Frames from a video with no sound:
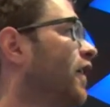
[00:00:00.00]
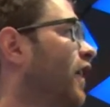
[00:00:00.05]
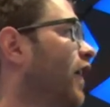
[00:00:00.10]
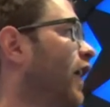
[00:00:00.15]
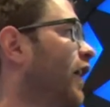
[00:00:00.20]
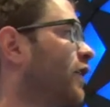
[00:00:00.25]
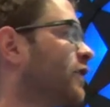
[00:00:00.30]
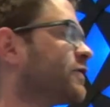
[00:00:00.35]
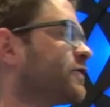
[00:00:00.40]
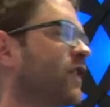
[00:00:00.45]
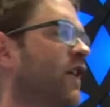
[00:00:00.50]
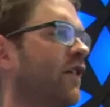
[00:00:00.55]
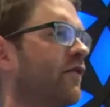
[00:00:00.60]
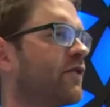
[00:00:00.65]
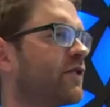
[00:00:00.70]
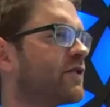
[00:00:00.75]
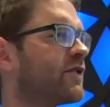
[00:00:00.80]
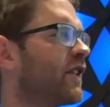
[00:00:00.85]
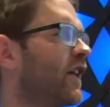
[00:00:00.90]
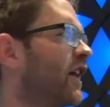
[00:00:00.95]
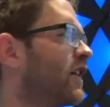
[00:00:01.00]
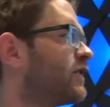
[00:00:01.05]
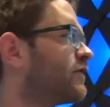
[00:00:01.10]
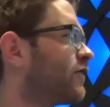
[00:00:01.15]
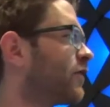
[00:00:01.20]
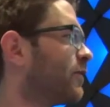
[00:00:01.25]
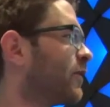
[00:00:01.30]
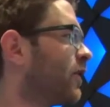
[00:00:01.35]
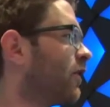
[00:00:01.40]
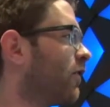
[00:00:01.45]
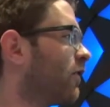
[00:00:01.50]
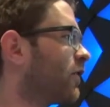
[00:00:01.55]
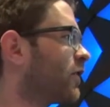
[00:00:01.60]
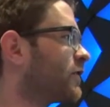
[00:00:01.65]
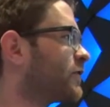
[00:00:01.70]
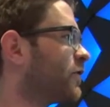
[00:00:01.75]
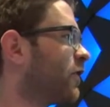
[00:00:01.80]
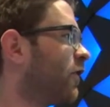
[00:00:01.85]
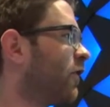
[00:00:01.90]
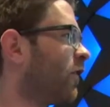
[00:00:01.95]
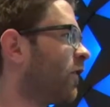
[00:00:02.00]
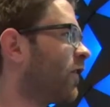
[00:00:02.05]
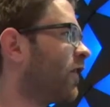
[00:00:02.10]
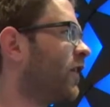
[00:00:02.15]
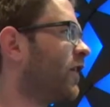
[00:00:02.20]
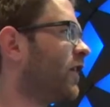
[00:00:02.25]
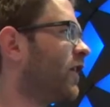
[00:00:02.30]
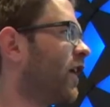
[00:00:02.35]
I also have a slide from a longer talk.